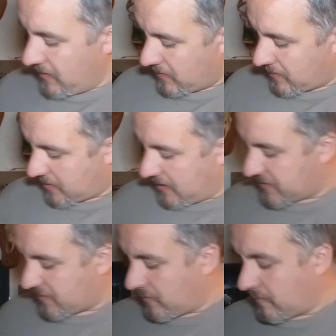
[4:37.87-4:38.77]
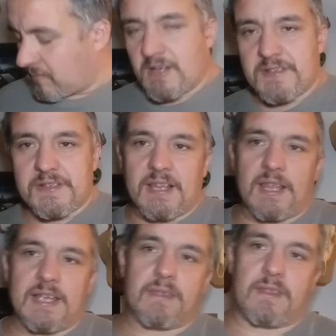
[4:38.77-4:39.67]
Guys, the reason I
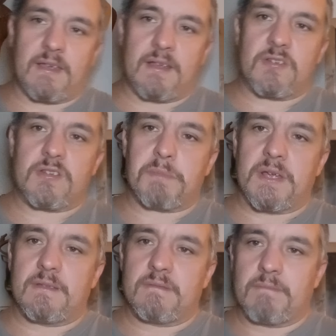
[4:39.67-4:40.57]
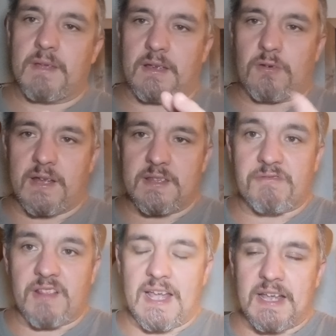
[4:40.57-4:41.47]
like the underspin, it creates
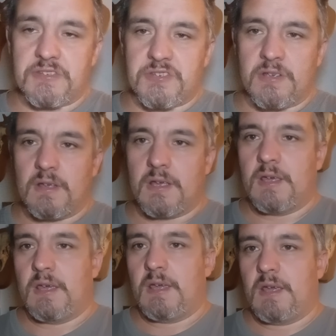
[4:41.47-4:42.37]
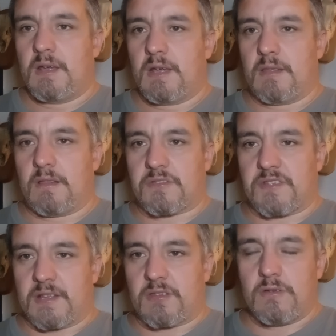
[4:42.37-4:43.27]
flash. It looks
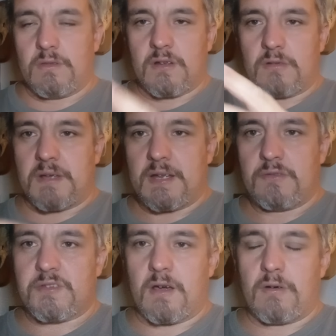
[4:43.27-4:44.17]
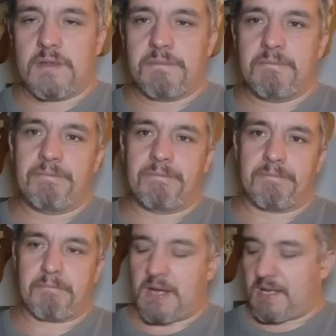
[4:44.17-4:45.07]
like 2 little minnows going
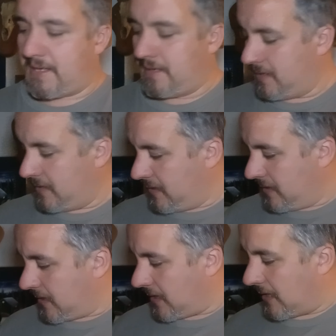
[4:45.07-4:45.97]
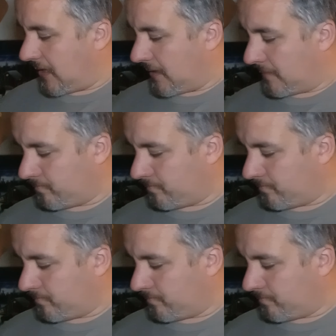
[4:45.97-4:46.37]
by. And